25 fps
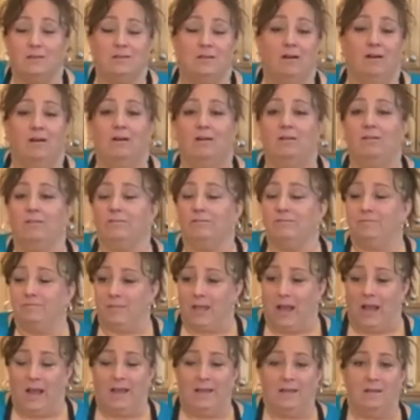all
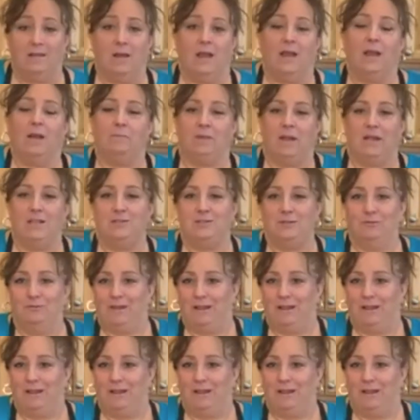thigh, but I do